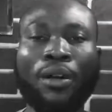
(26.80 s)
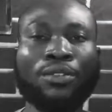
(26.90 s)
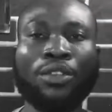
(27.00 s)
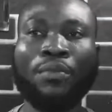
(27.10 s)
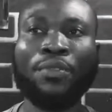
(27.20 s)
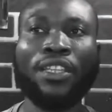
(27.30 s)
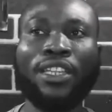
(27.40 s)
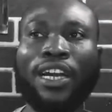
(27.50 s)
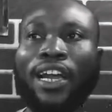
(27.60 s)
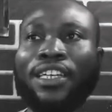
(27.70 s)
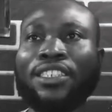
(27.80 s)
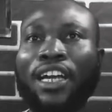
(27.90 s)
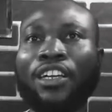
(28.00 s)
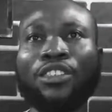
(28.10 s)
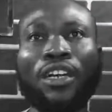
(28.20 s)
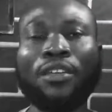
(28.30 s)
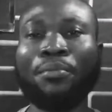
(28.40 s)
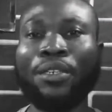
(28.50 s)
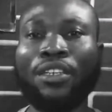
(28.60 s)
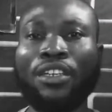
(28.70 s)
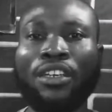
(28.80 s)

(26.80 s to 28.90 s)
something that has actually been